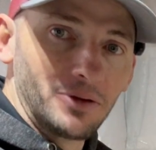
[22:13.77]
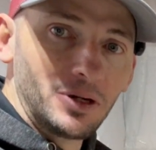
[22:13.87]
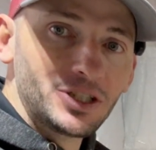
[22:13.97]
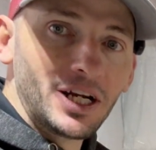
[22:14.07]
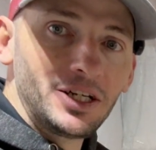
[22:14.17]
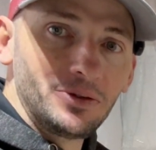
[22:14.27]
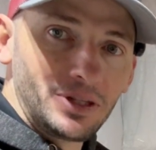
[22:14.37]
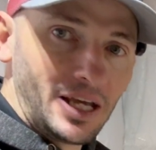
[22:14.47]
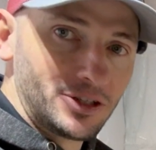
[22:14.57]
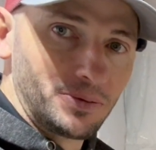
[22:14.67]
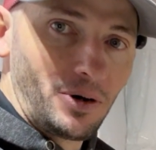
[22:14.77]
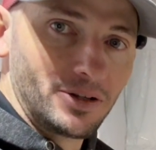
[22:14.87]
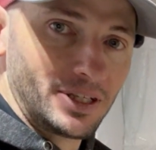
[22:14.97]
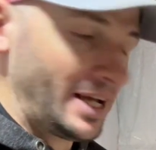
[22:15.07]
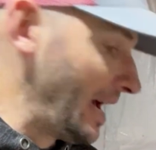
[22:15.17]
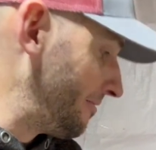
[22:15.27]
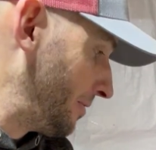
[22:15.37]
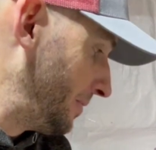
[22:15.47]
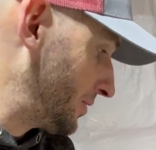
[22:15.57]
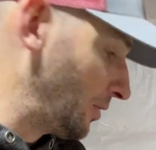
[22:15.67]
What should I do with the extra parts that I have
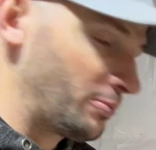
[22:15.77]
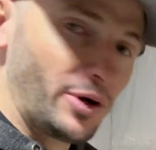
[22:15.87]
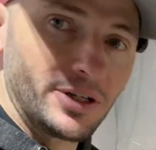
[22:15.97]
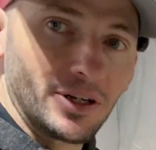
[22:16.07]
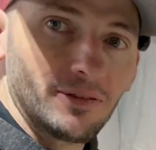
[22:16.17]
from this old printer?